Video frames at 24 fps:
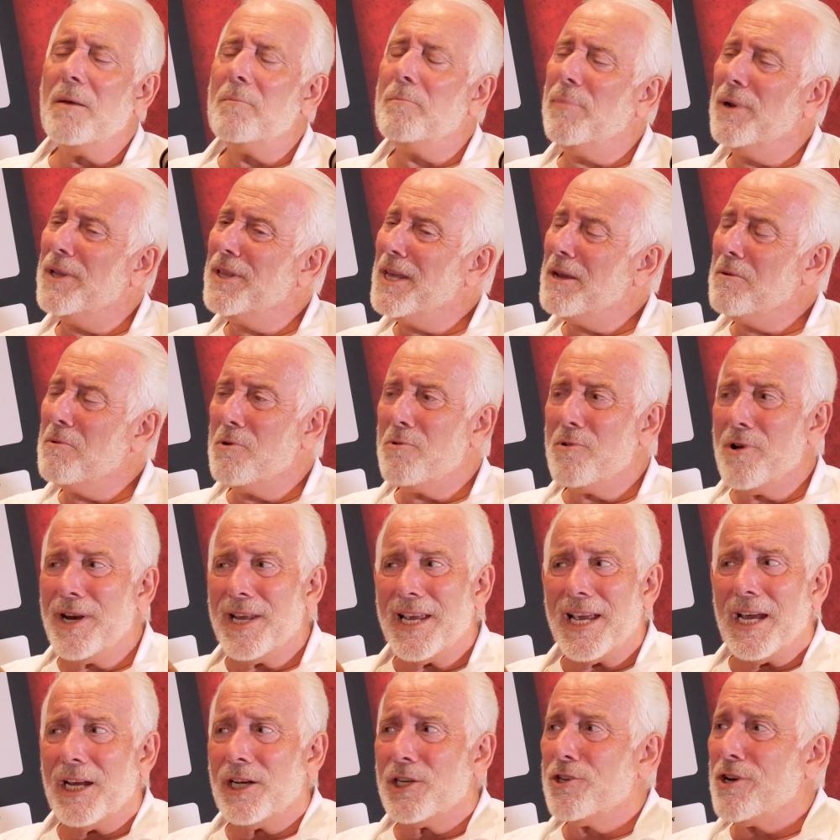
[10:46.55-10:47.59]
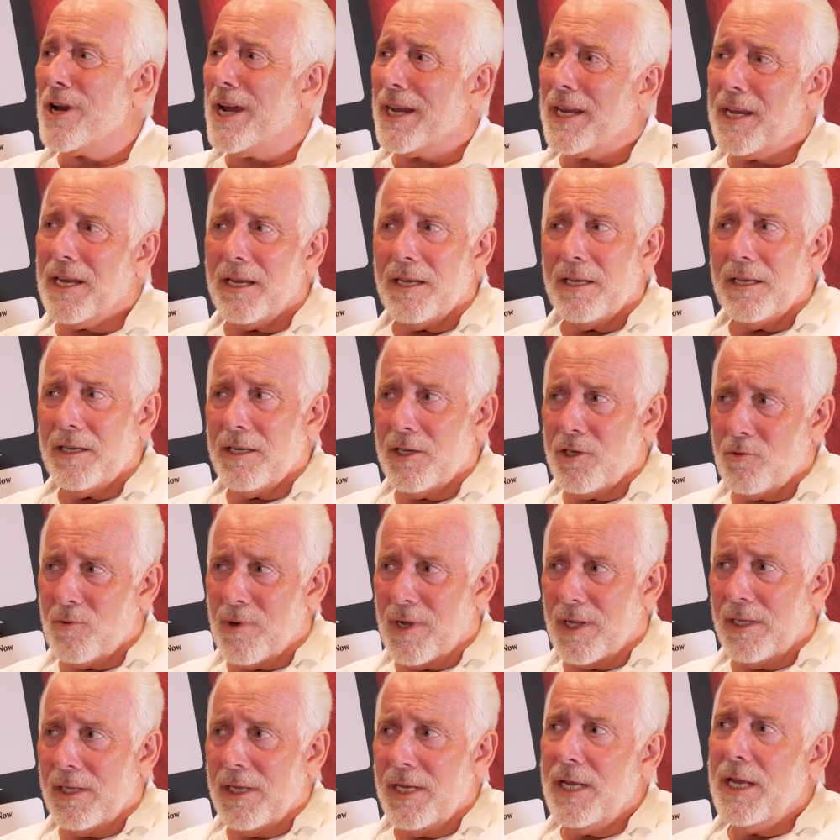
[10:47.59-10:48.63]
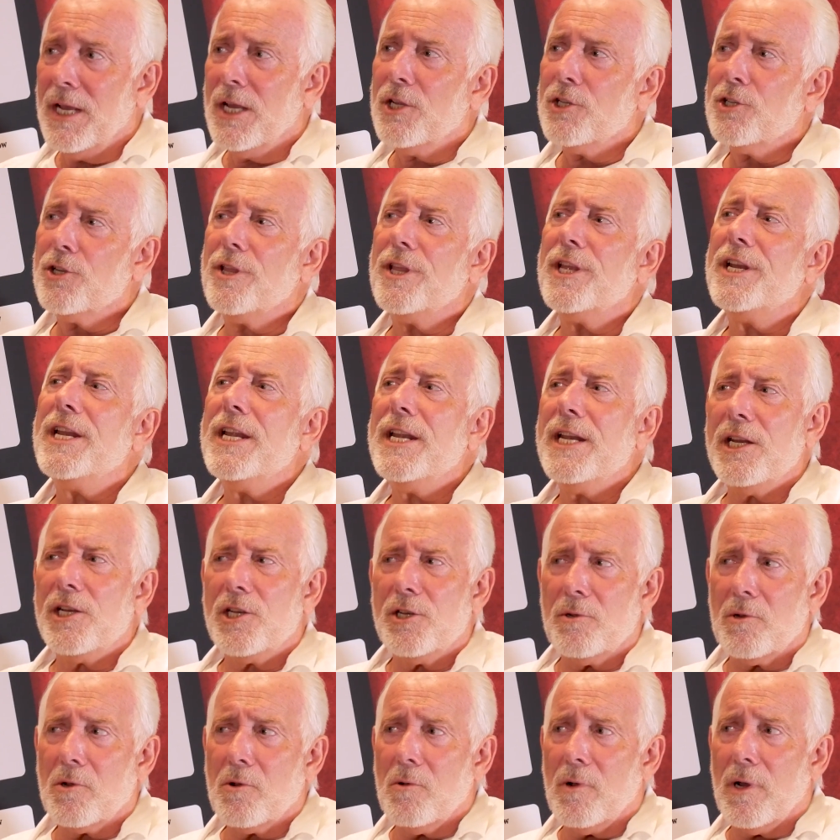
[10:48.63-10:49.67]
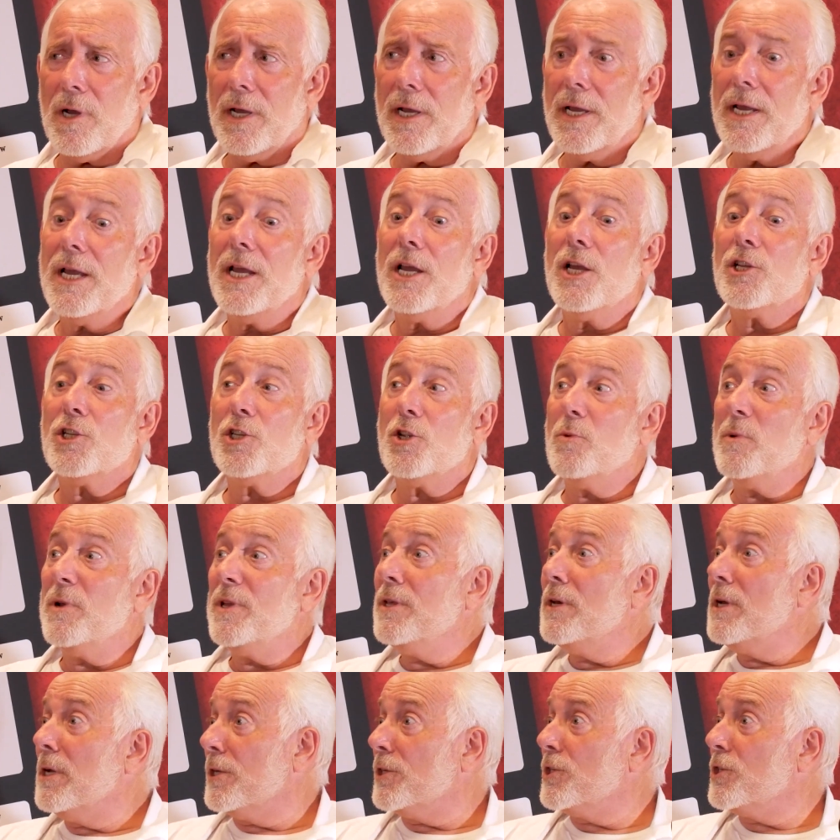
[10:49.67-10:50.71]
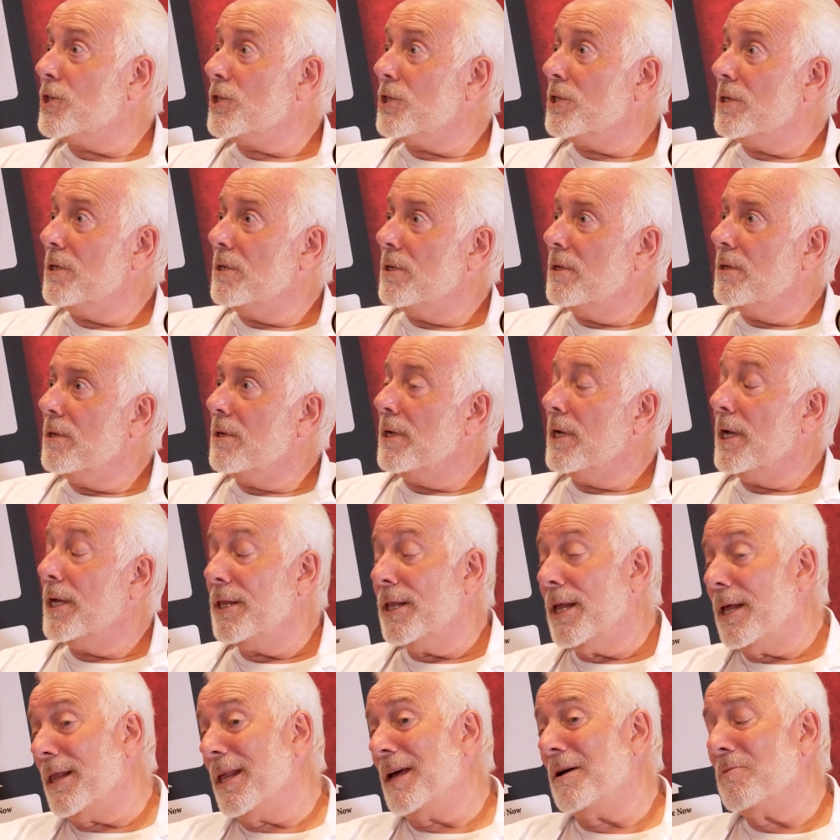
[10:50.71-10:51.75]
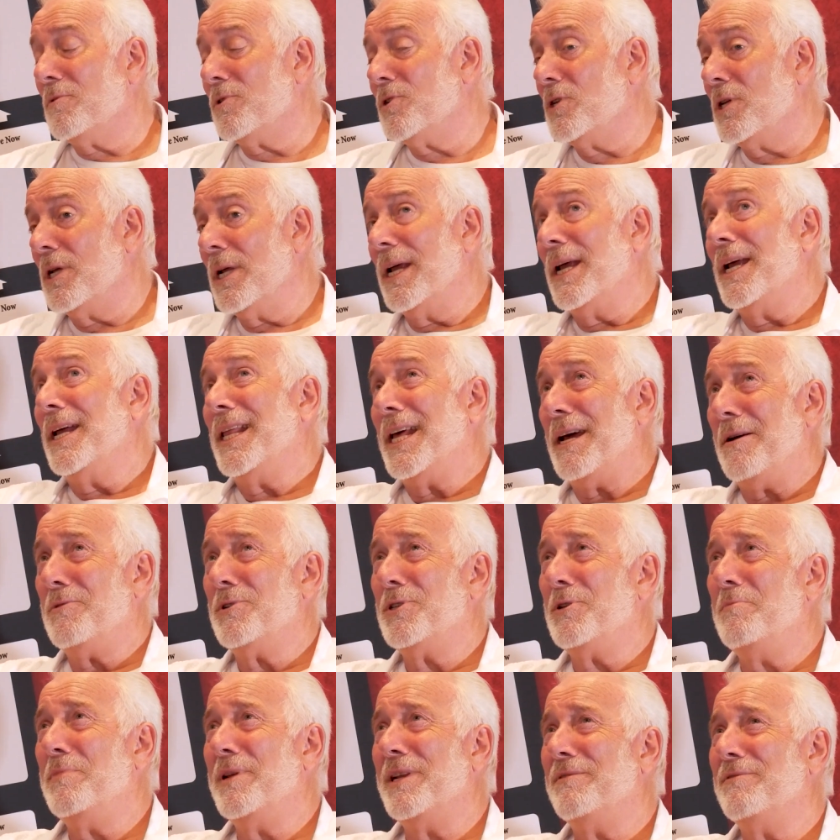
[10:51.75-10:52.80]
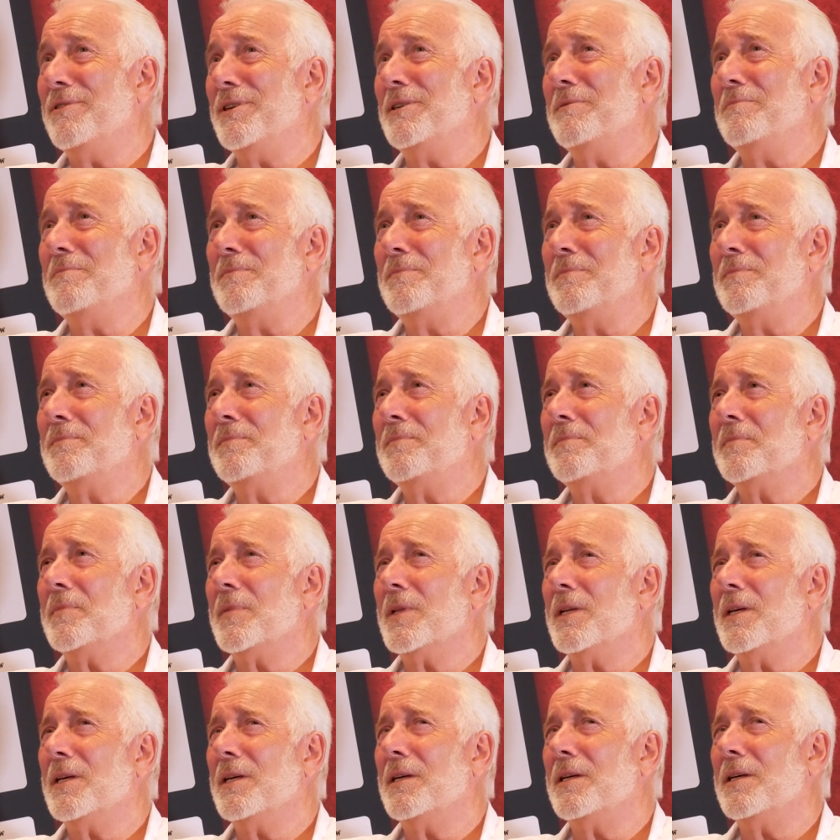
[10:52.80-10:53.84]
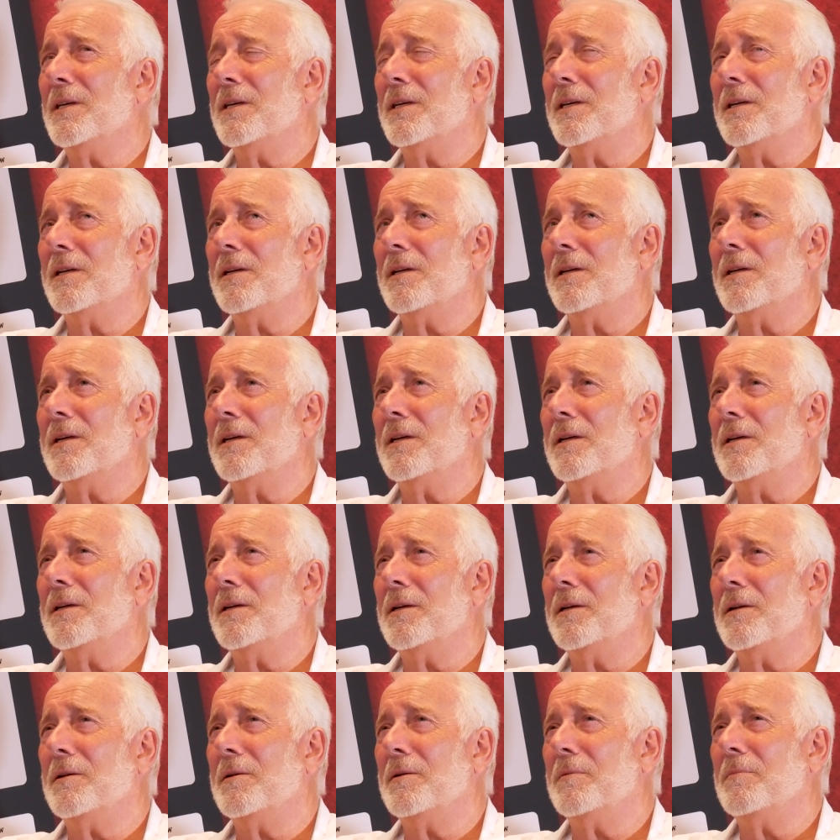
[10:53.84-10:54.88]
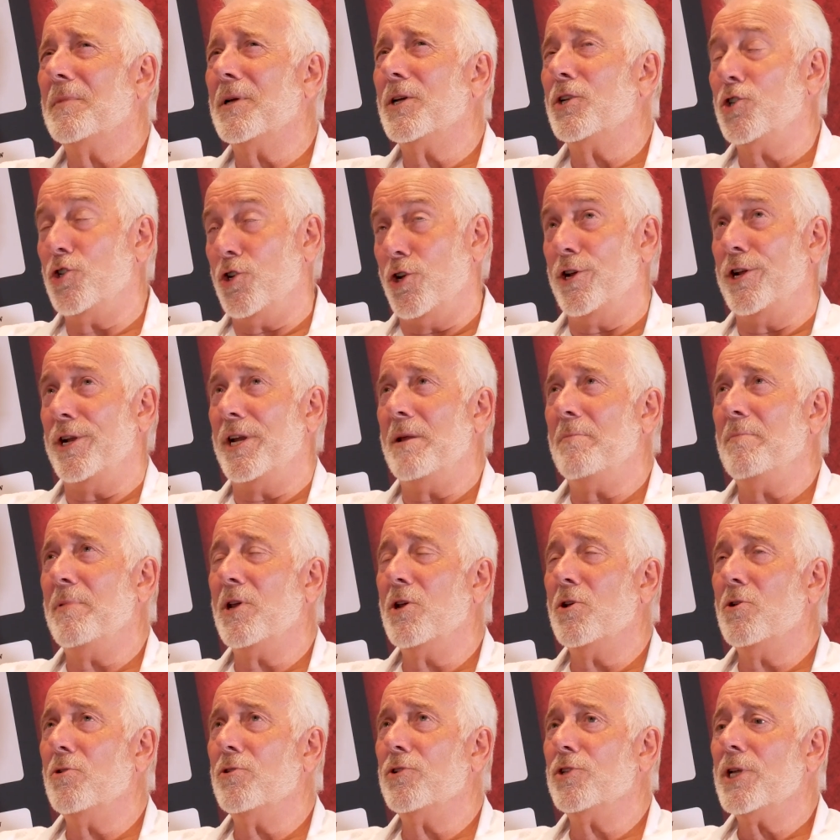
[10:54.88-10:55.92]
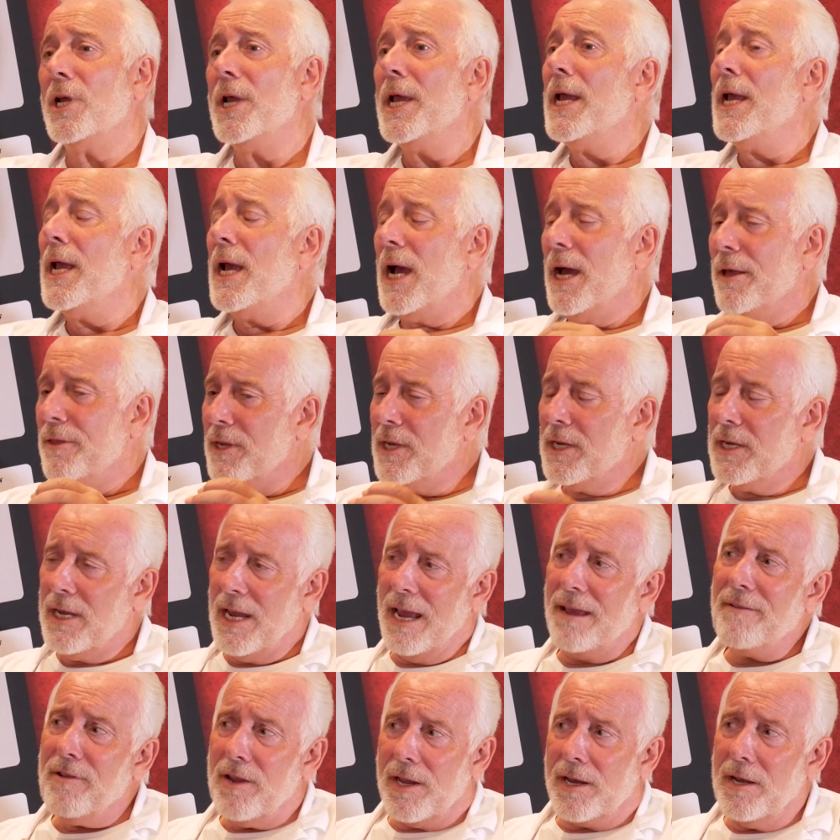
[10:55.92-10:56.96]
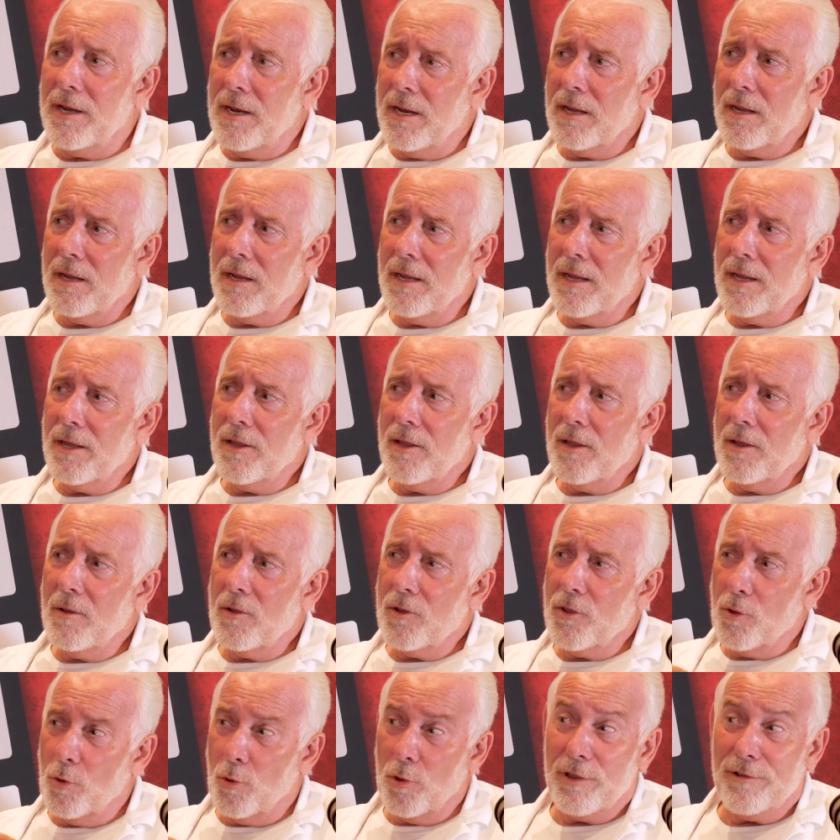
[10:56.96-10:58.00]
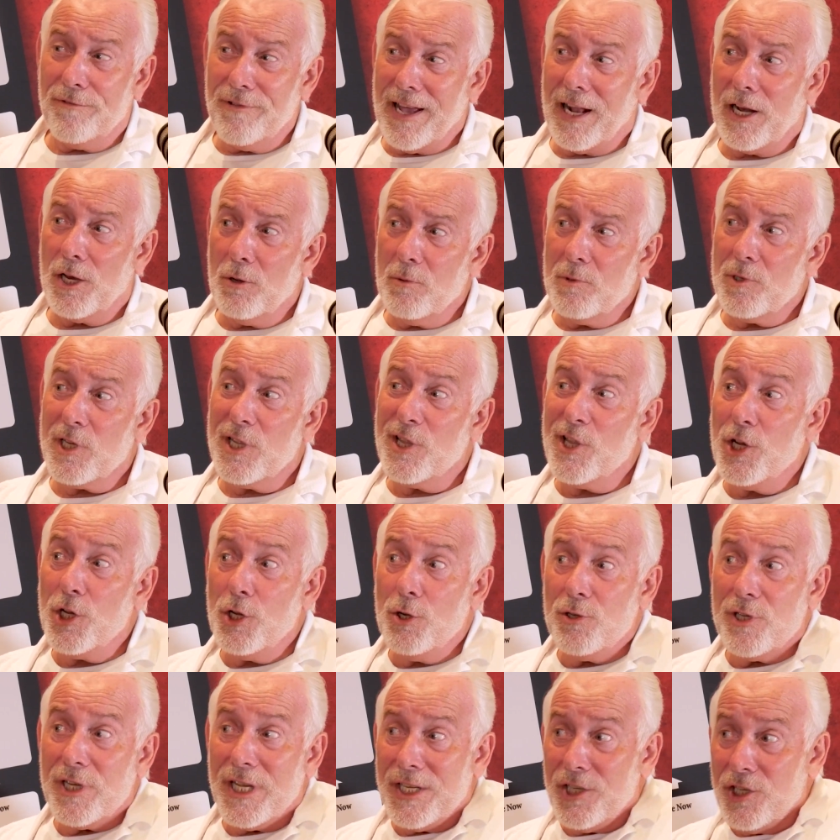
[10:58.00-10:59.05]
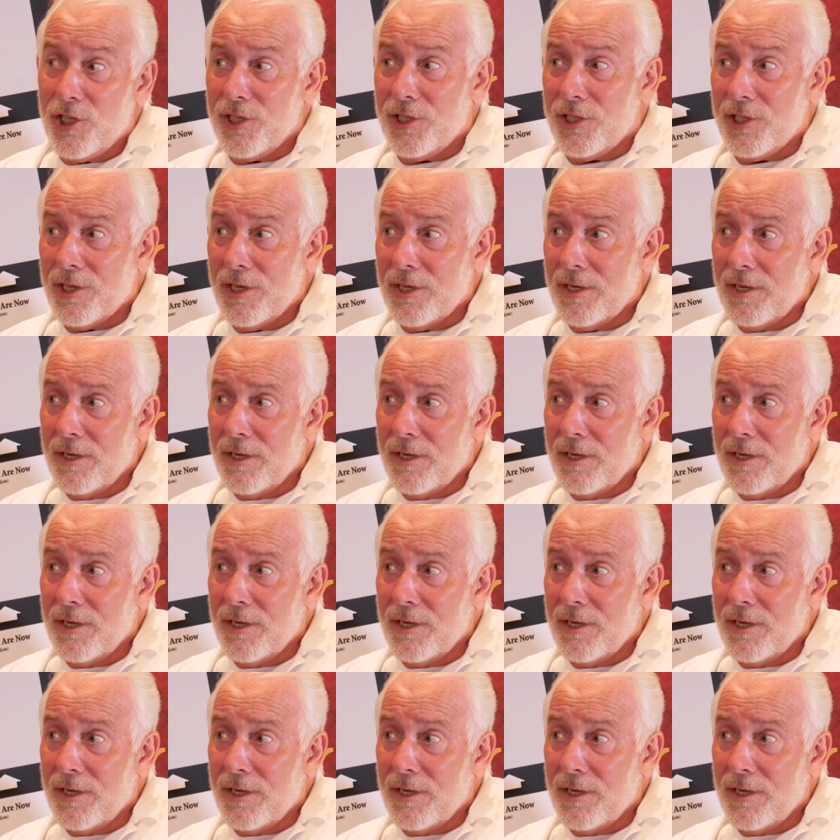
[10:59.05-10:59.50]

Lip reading: But they were running out of track as well. So they needed to acquire. So with us, and that was a bit of a journey, because I think Kevin thought the value was in the newsagents.